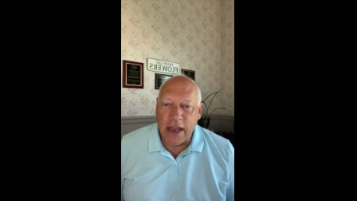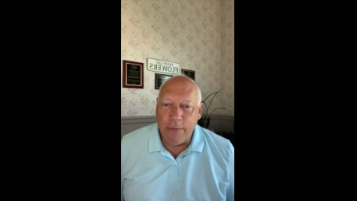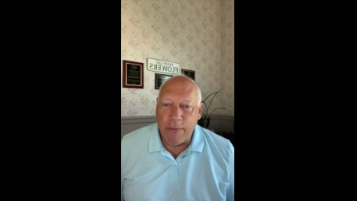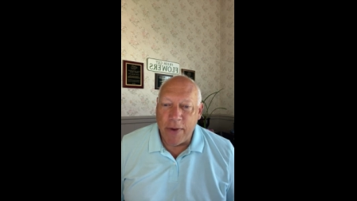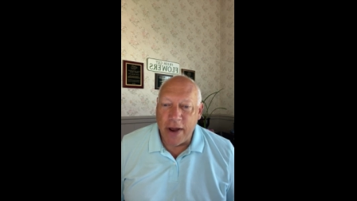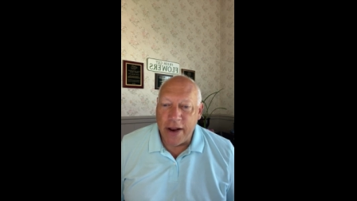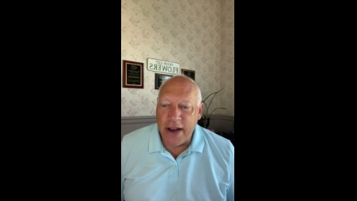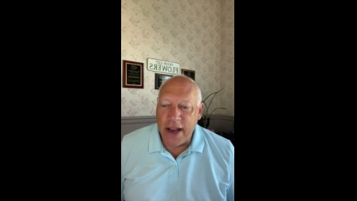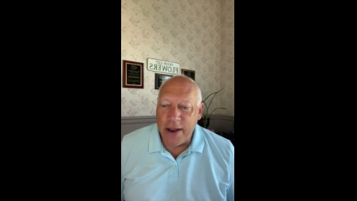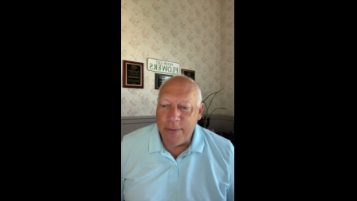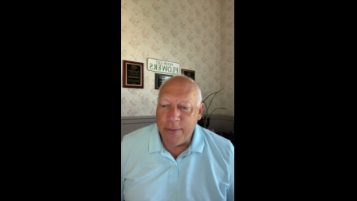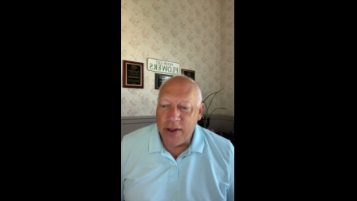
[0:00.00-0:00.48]

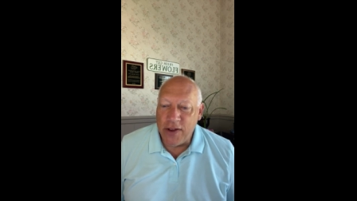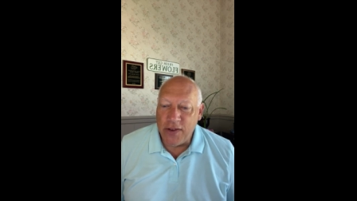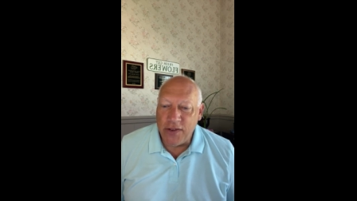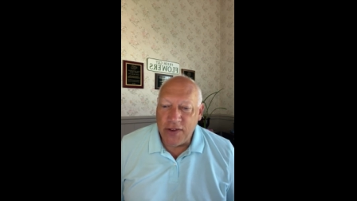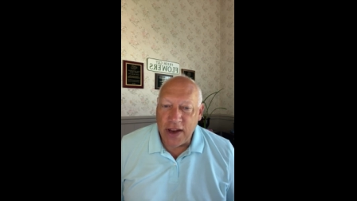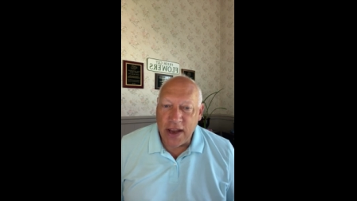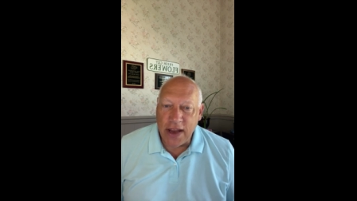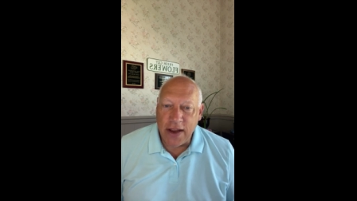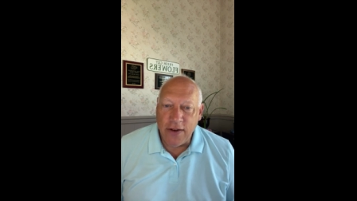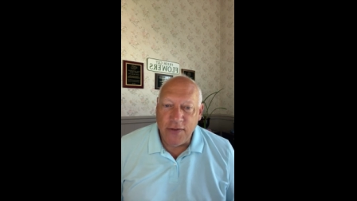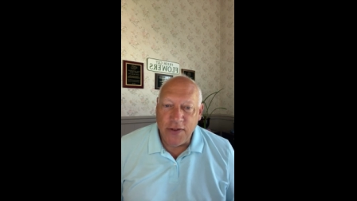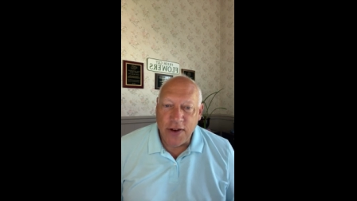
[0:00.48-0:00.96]
Again, my name
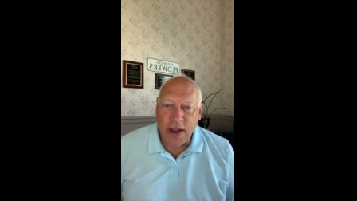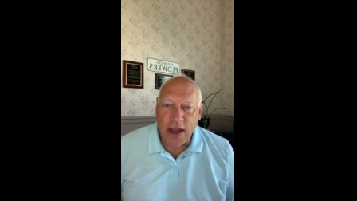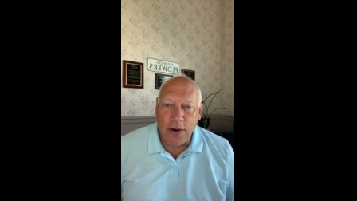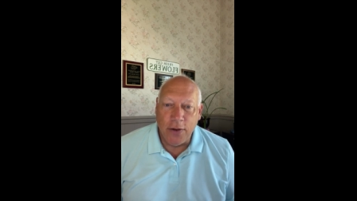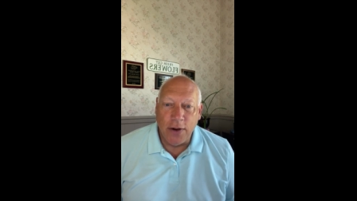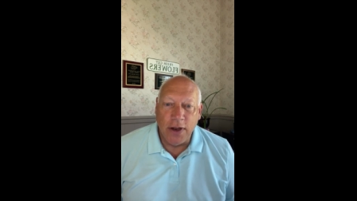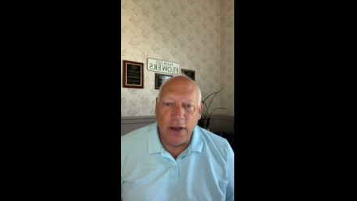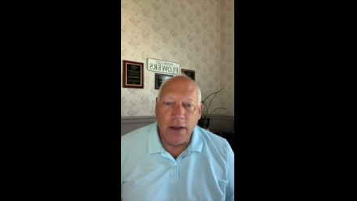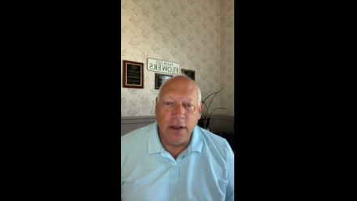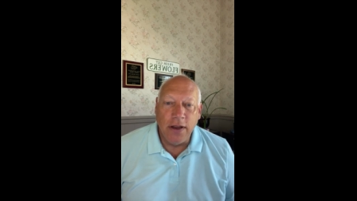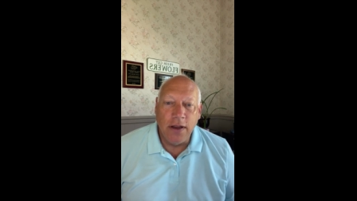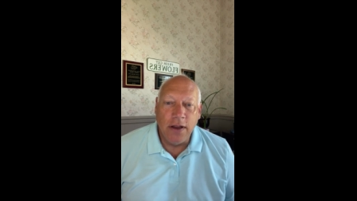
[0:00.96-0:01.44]
is Dave
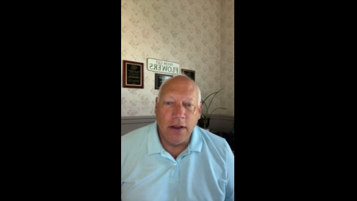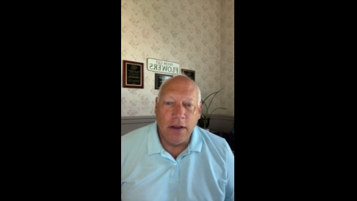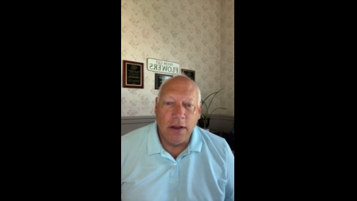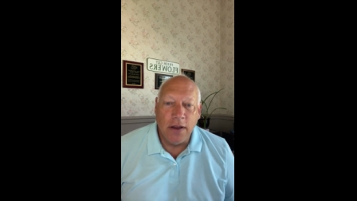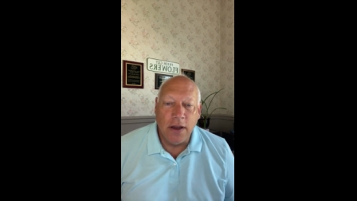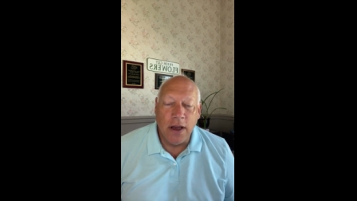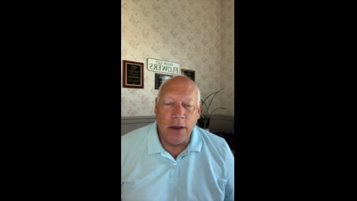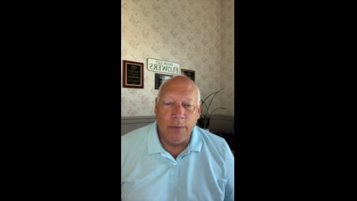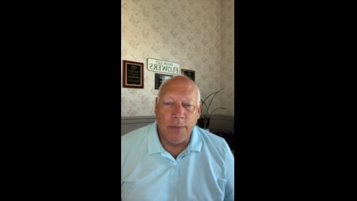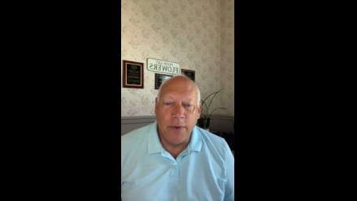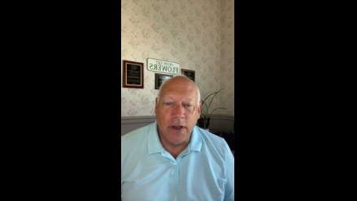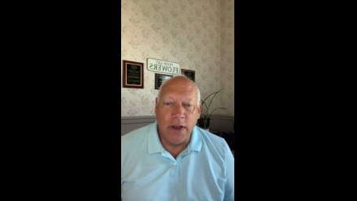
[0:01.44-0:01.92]
Dowling.
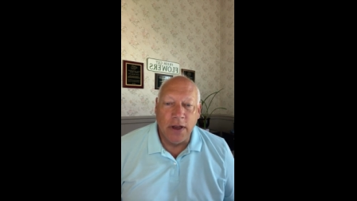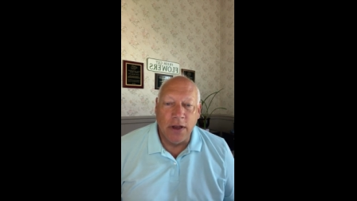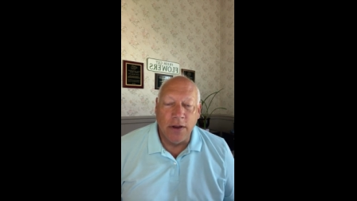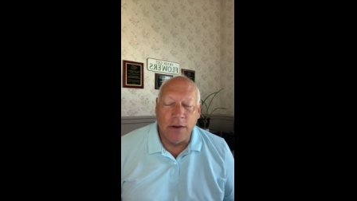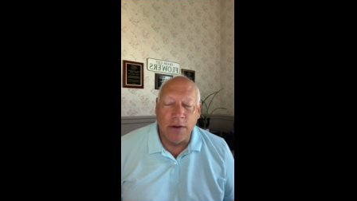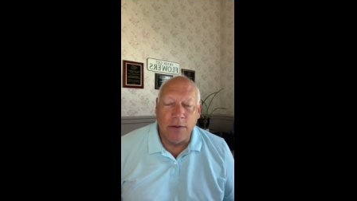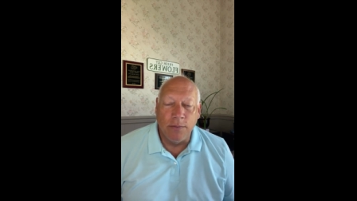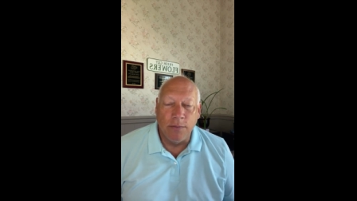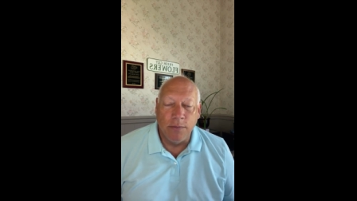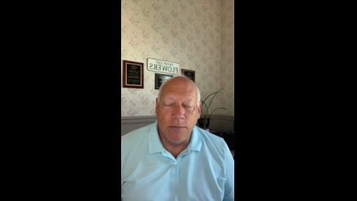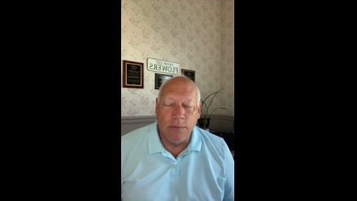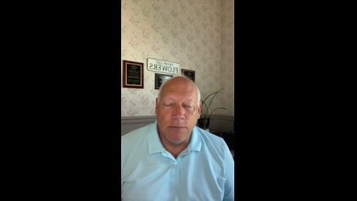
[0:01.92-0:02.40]
I'm
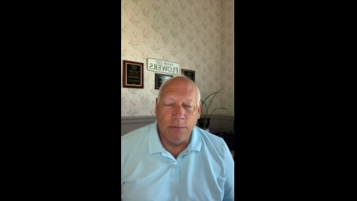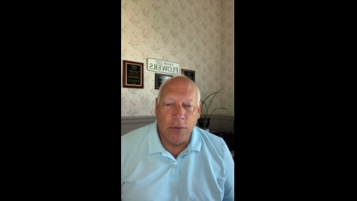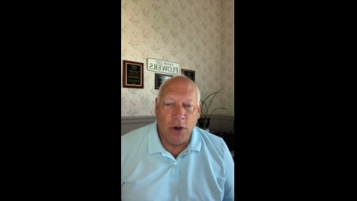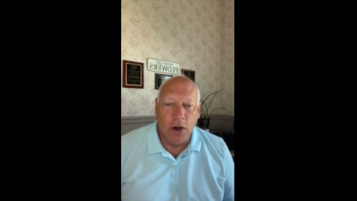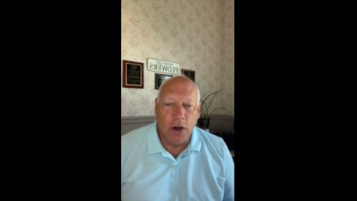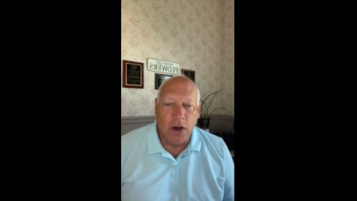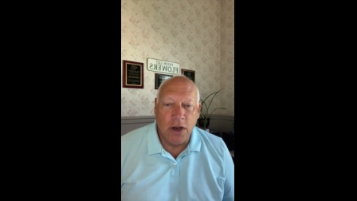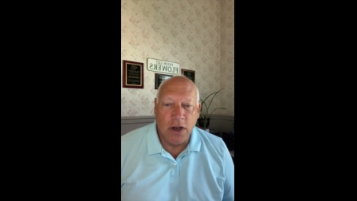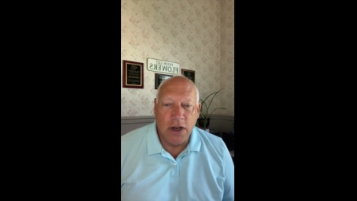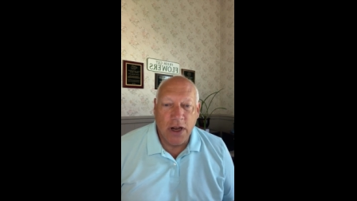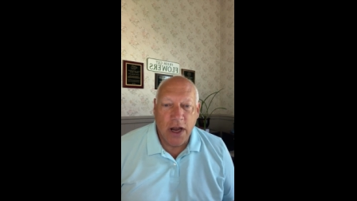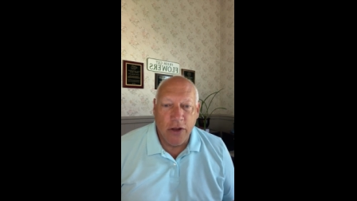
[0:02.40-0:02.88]
a
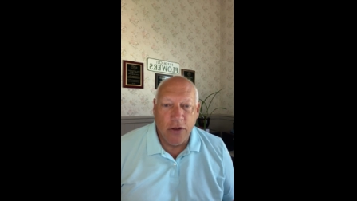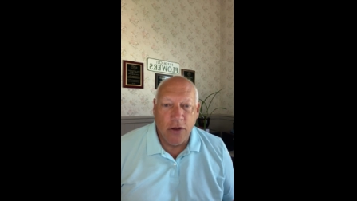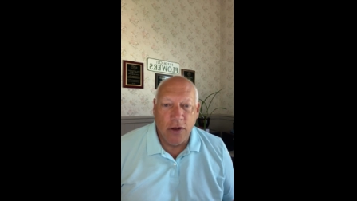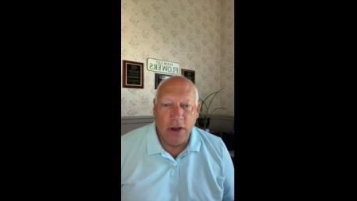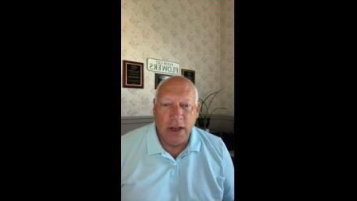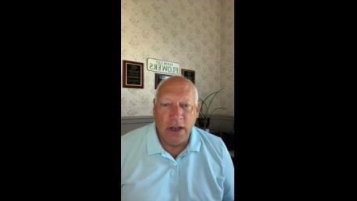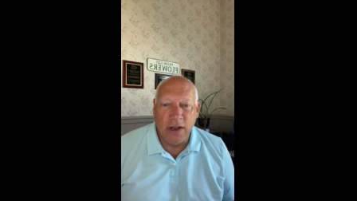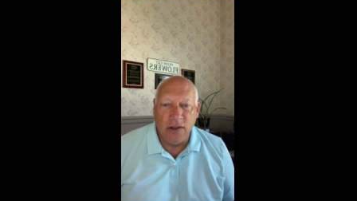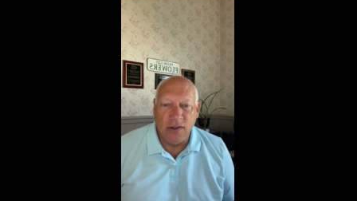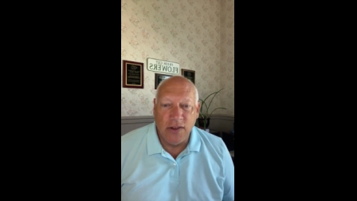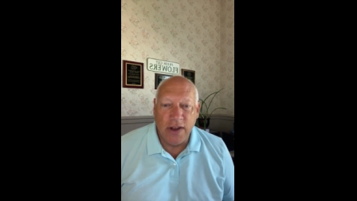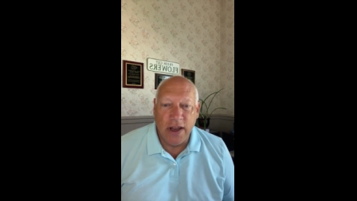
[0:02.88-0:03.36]
Ball
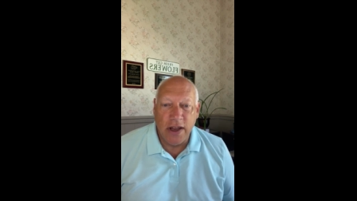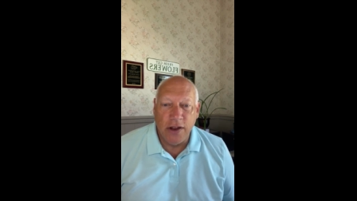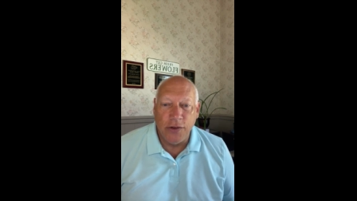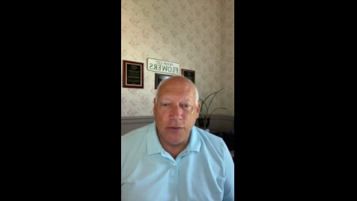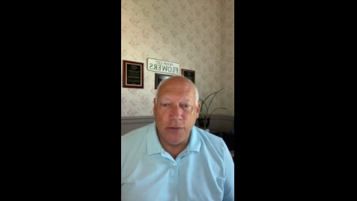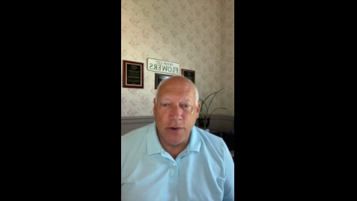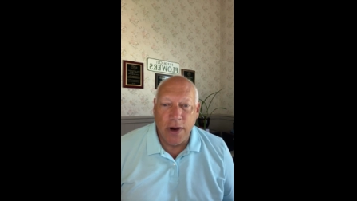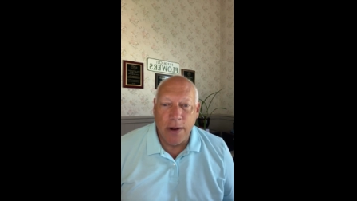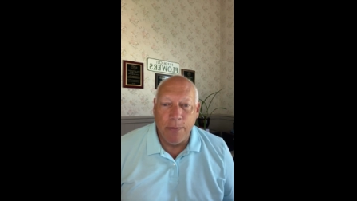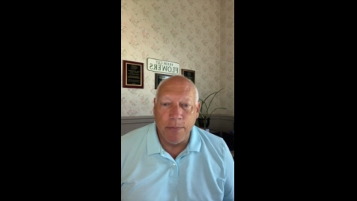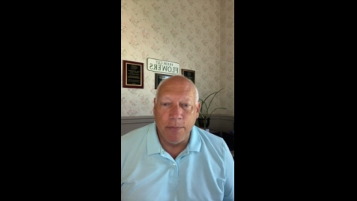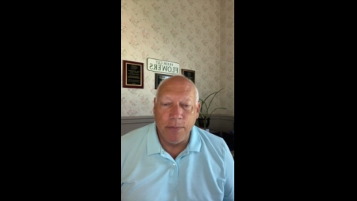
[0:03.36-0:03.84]
Colorlink
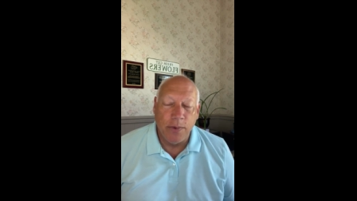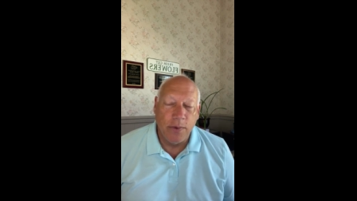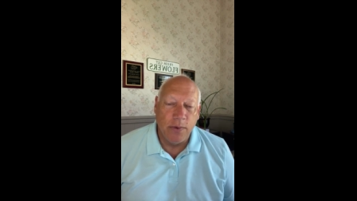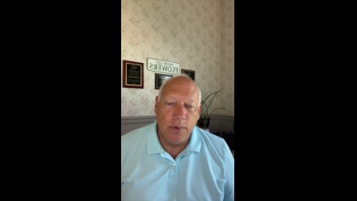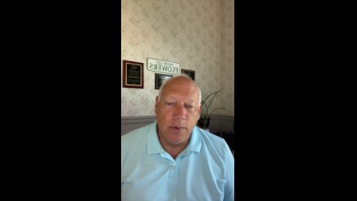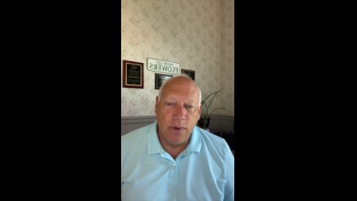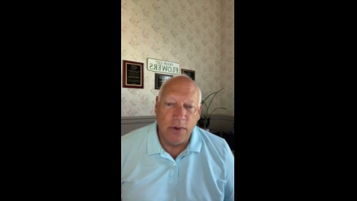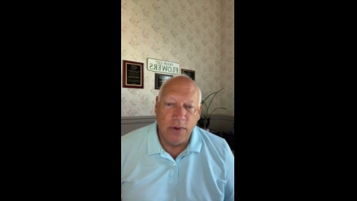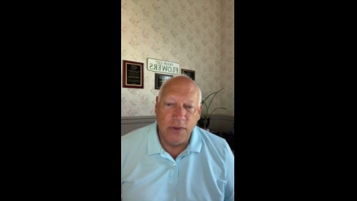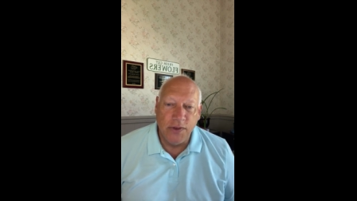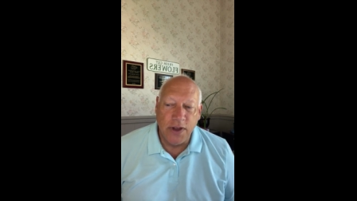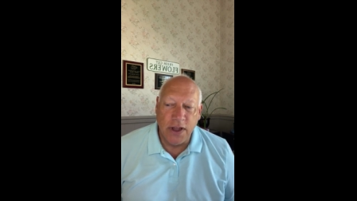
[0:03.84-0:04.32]
sales rep
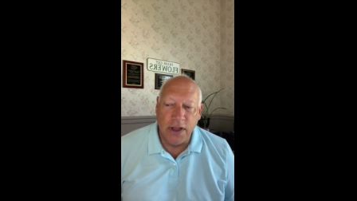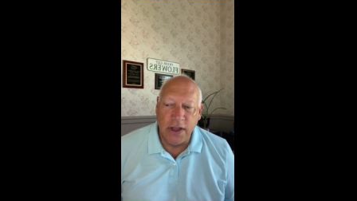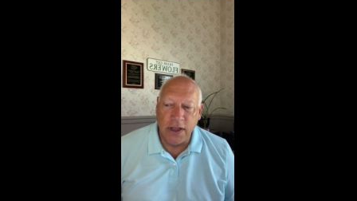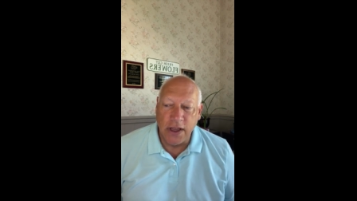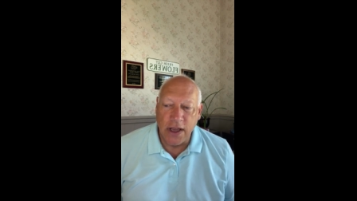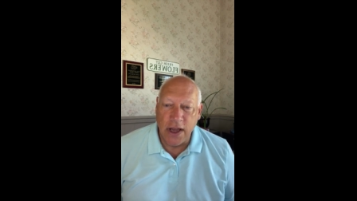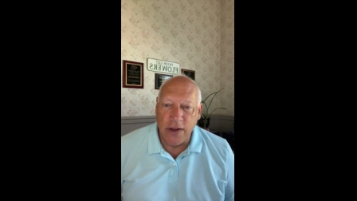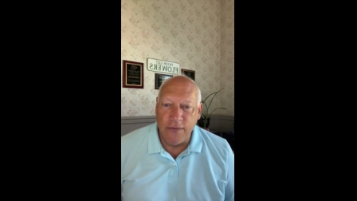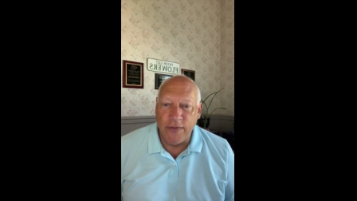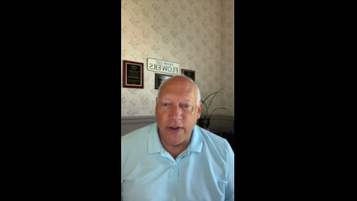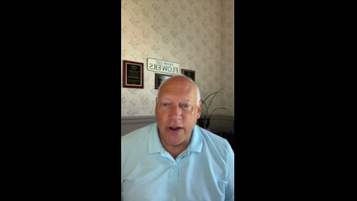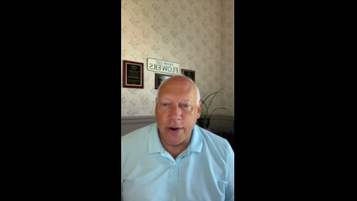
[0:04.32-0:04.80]

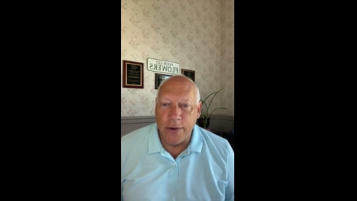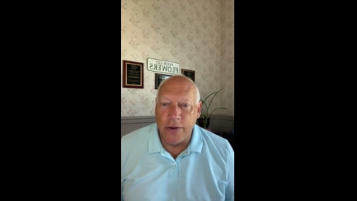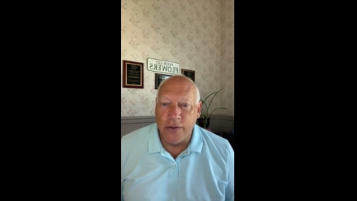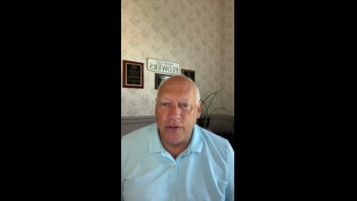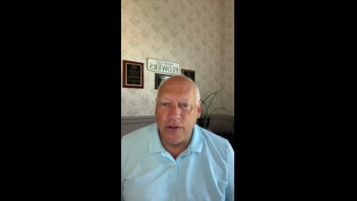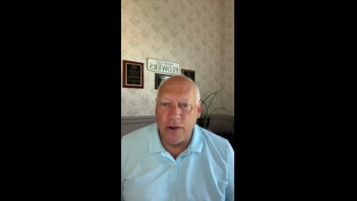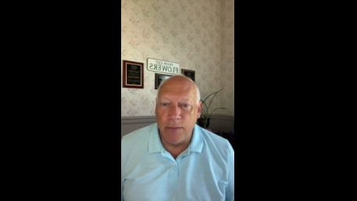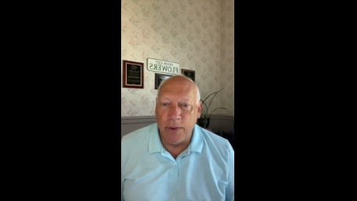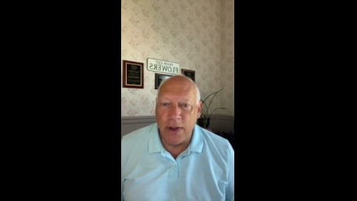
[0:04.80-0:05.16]
selling cut flower